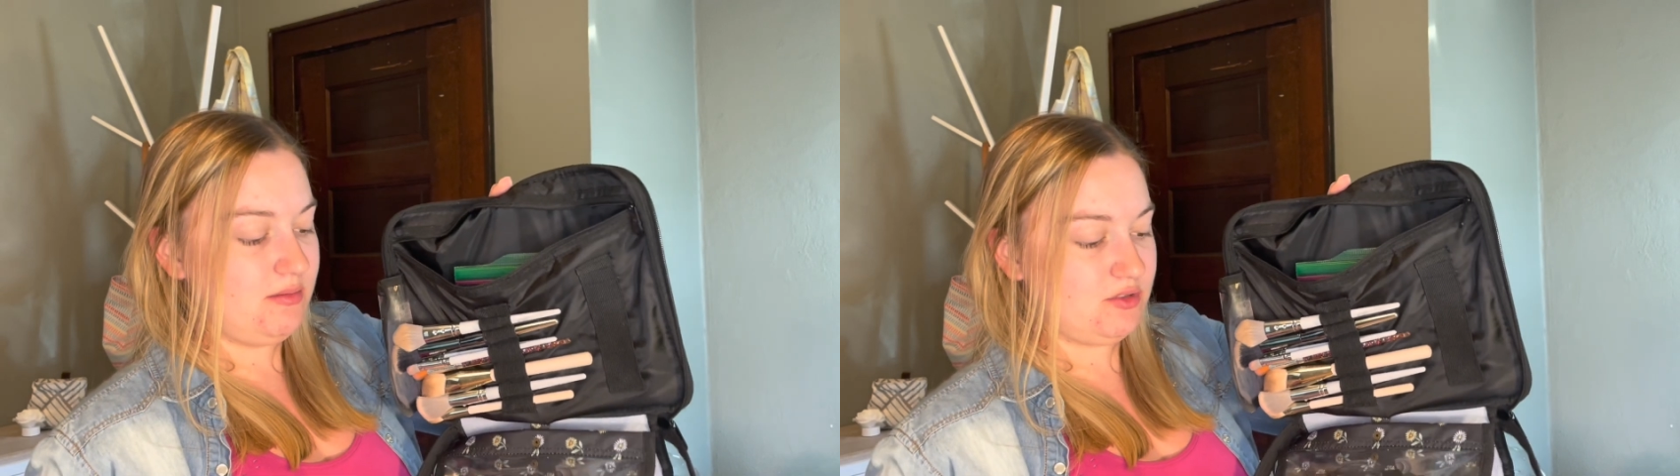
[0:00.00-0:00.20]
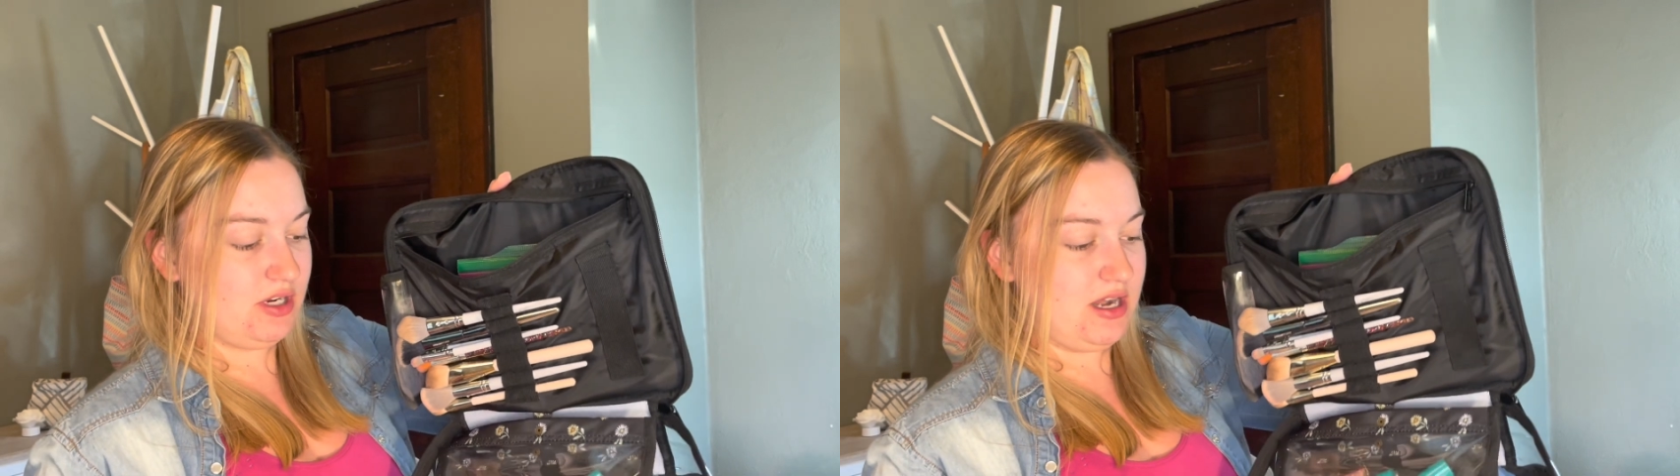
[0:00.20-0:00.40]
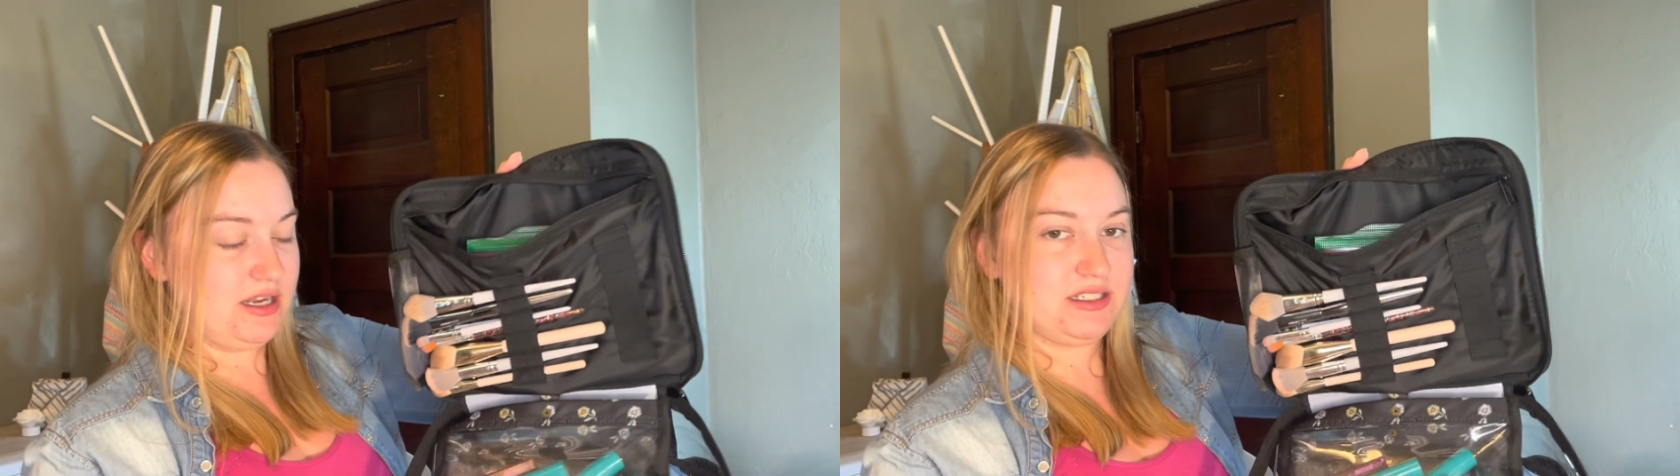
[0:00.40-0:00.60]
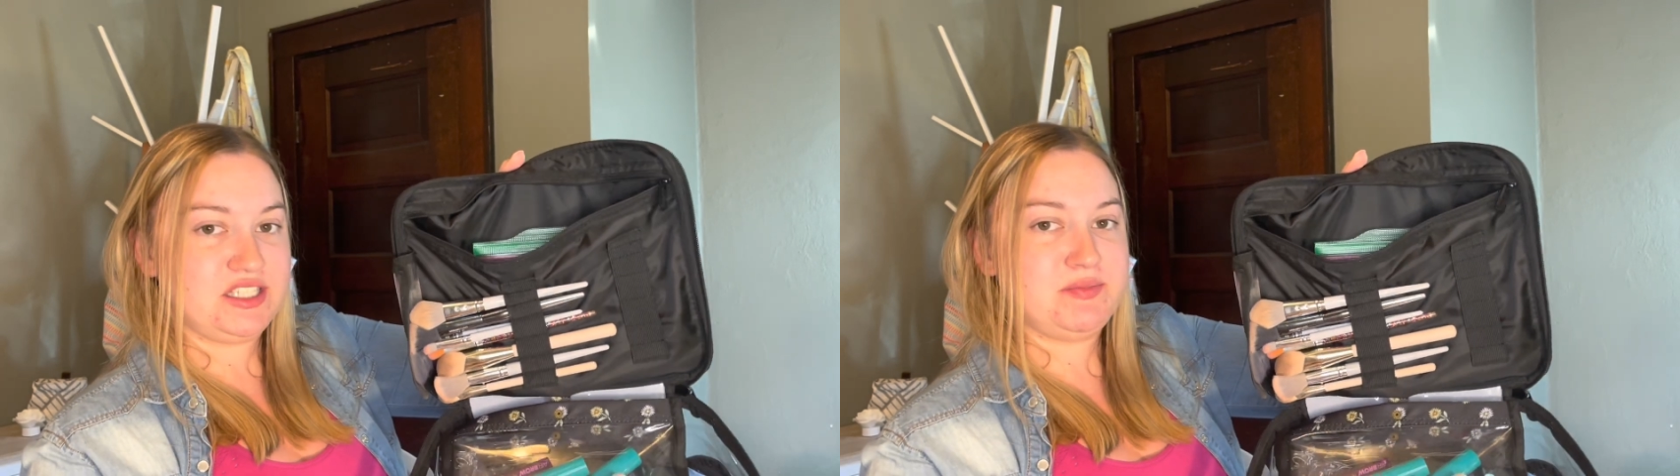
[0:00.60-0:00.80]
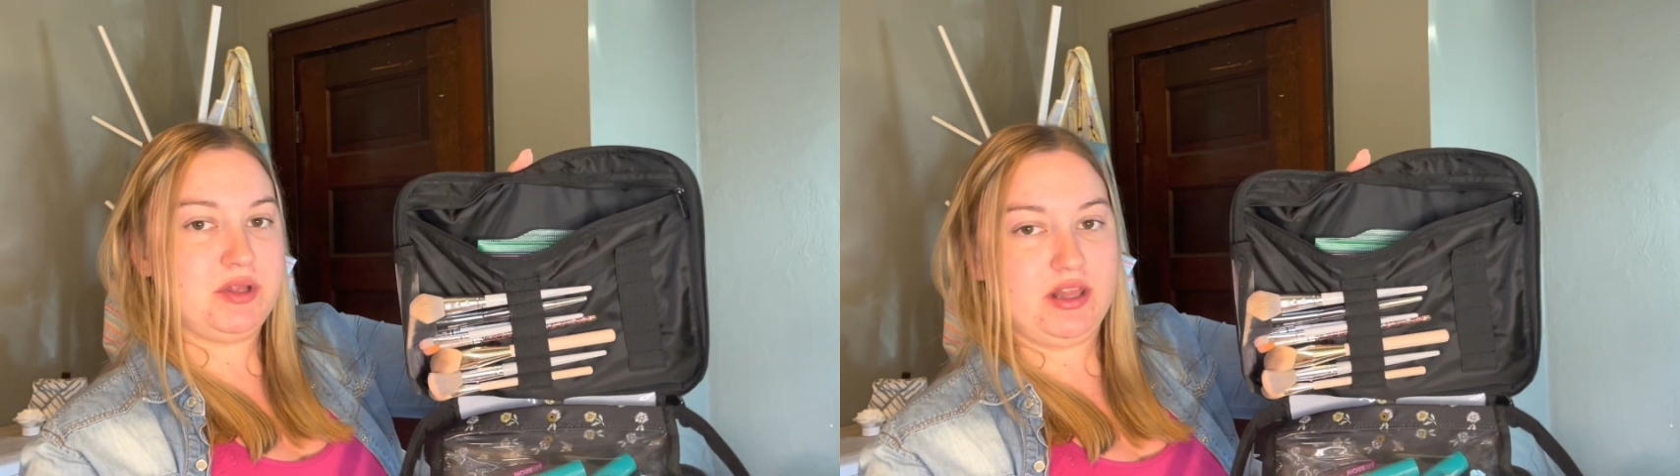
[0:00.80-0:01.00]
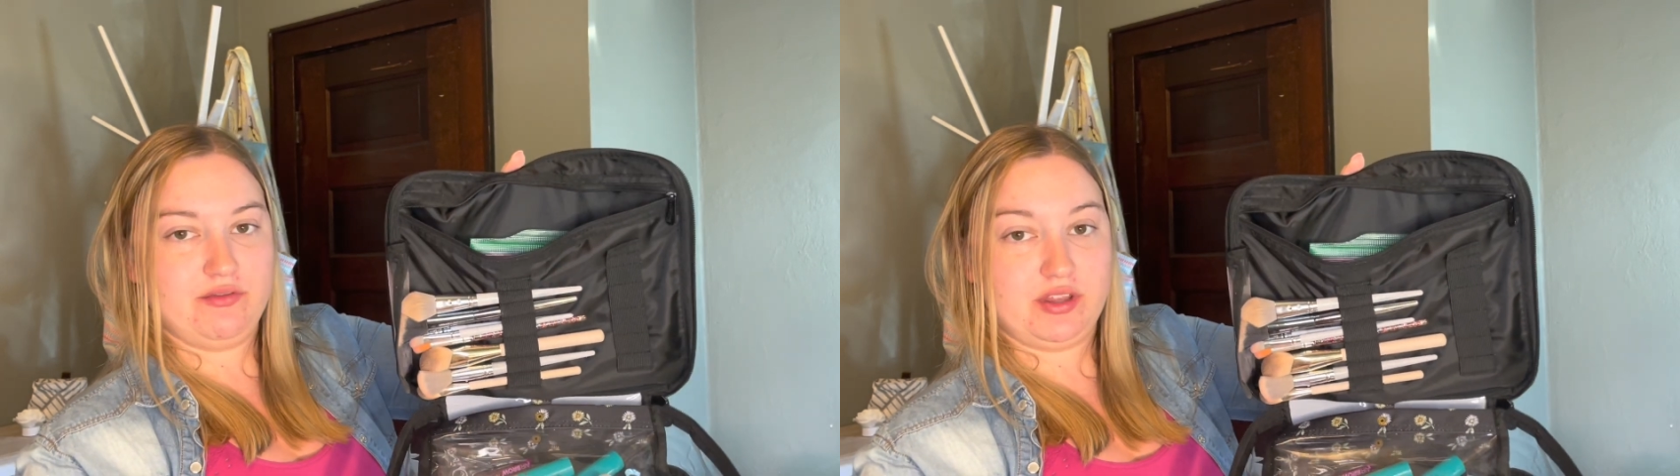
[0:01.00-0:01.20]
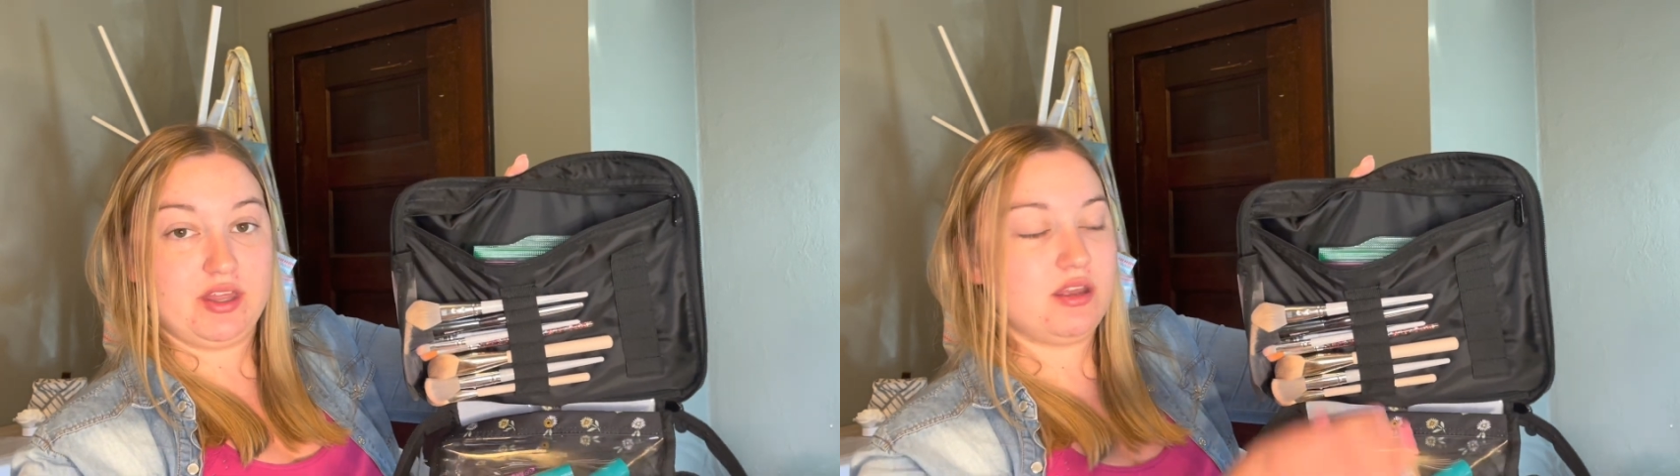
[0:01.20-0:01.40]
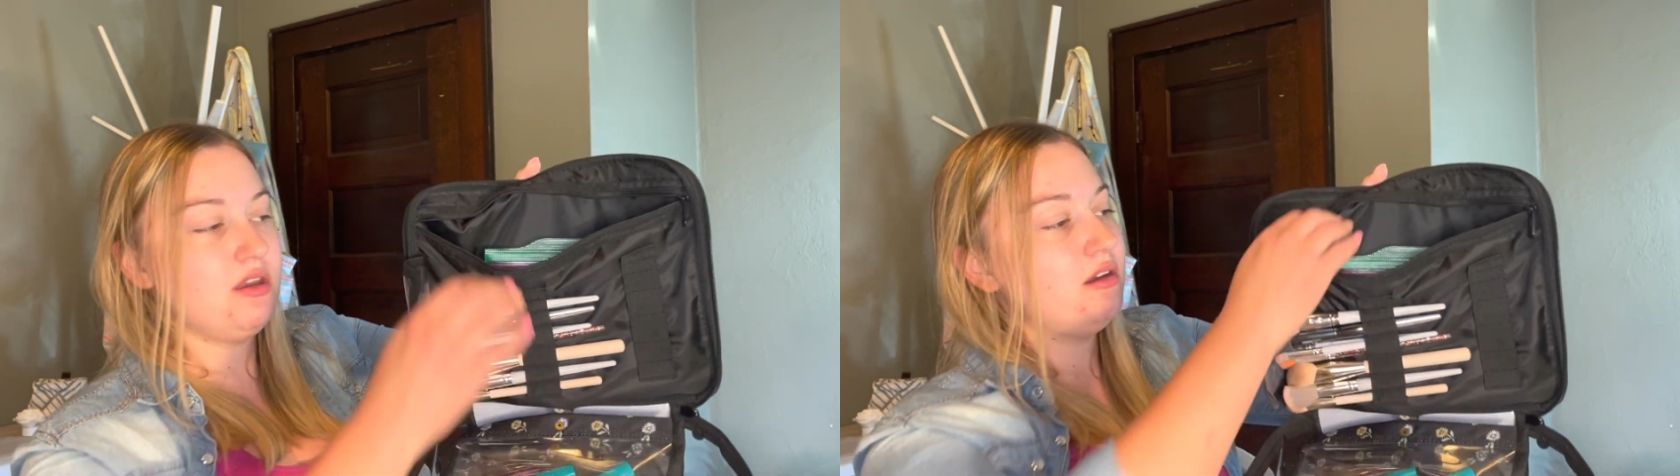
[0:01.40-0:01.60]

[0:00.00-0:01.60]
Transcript: Trying not to spill everything.